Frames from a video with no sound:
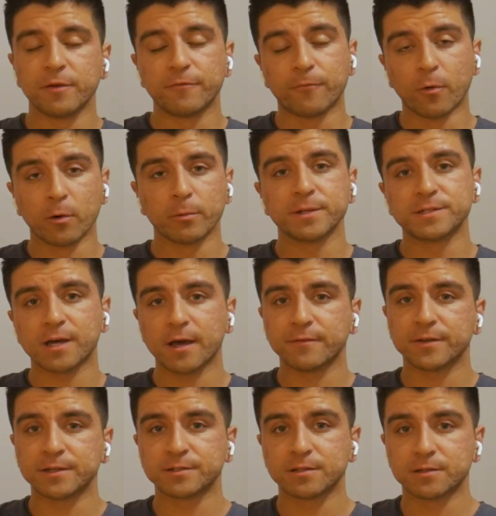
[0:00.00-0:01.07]
before we
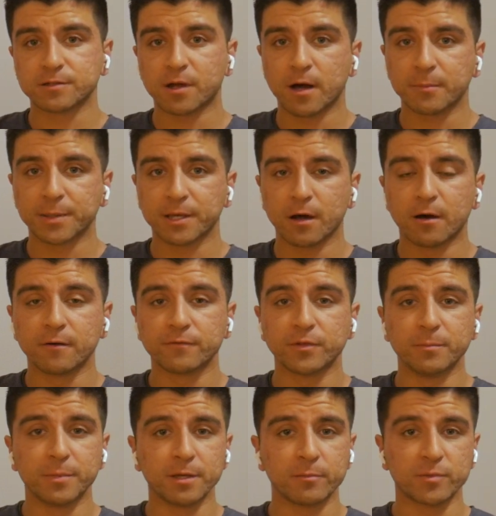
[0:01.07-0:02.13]
dive into the topic of
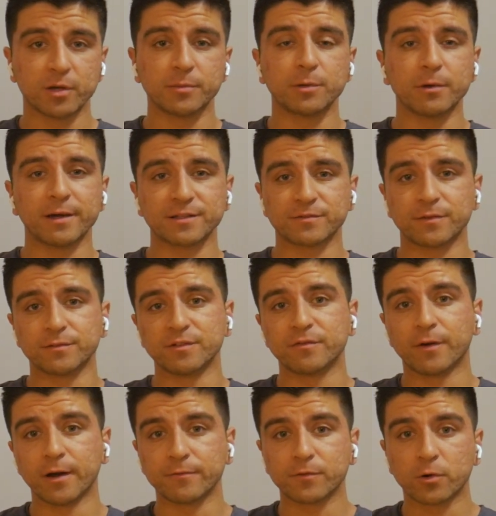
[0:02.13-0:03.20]
the BMW
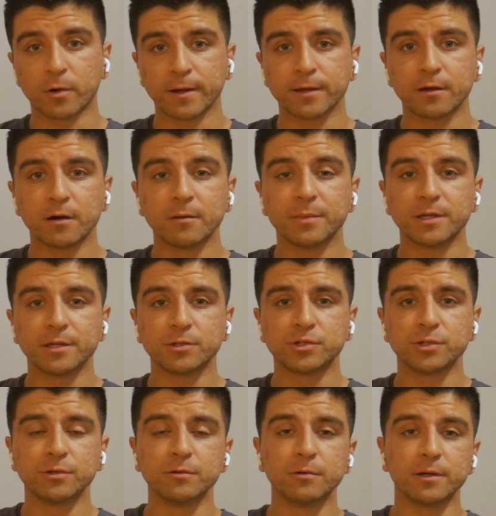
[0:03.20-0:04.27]
S55 crank hub
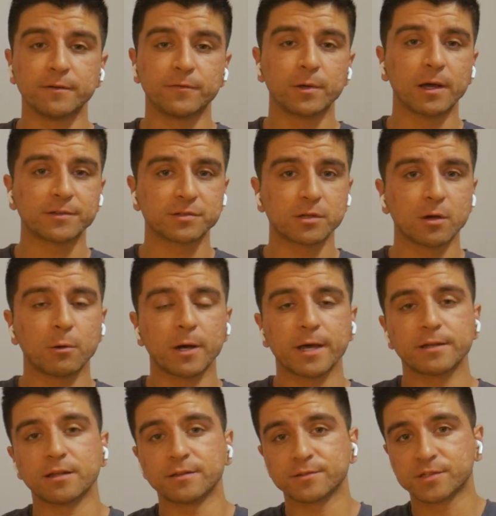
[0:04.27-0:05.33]
issue, if you guys could go
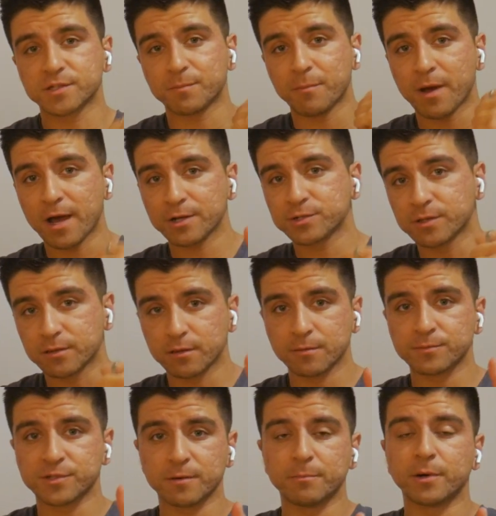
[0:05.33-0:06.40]
ahead and smash the
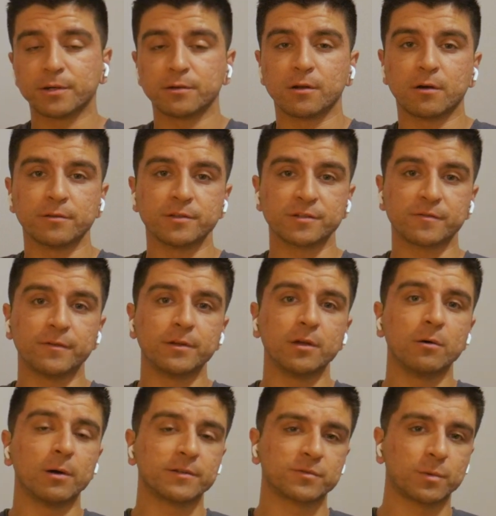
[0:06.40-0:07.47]
thumbs up button on this
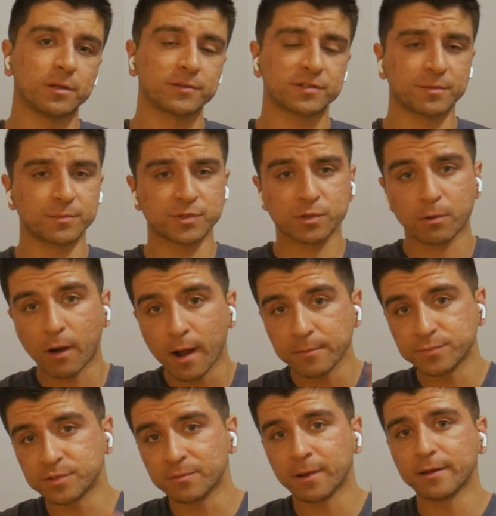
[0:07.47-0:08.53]
video as well as
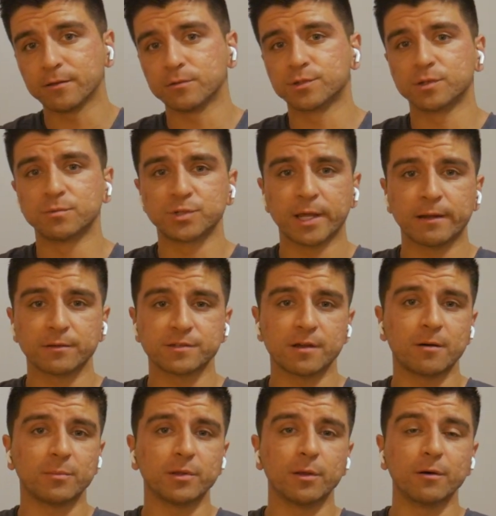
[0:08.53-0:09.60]
subscribe to my YouTube channel
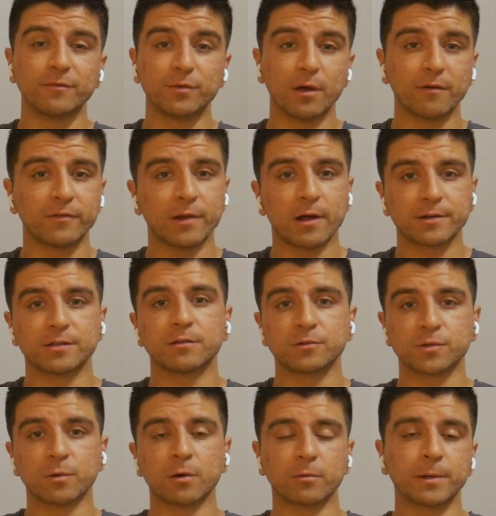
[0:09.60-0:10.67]
down below if you have not done
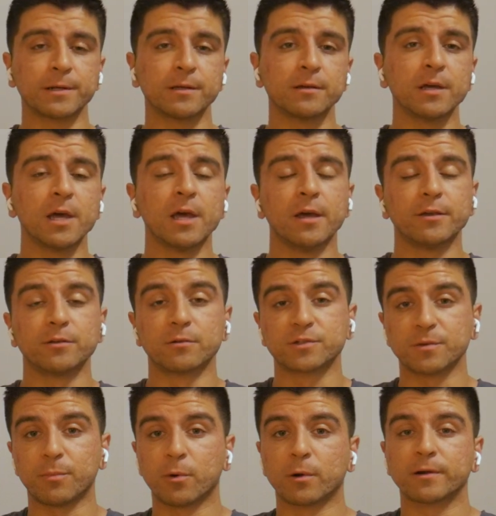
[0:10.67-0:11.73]
so already. Your
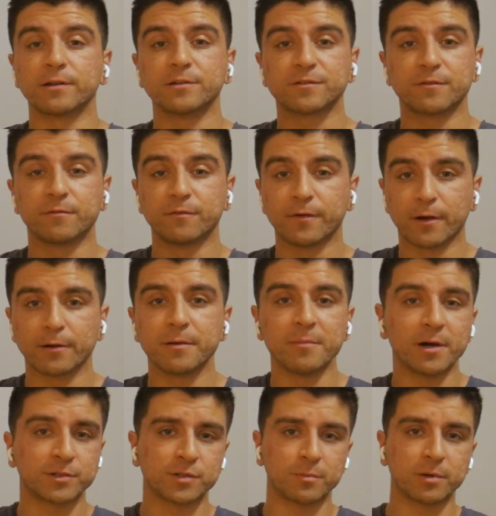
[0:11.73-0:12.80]
support is very
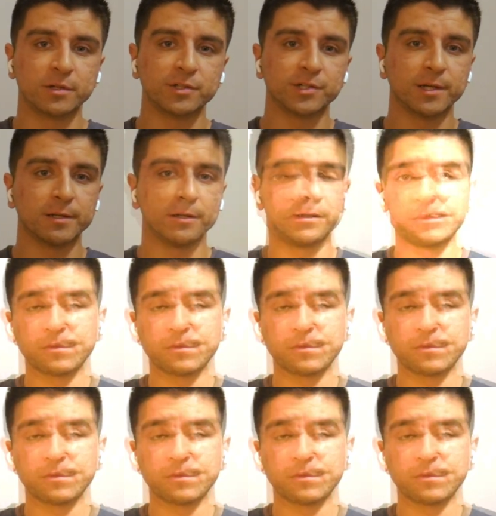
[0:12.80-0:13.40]
much appreciated.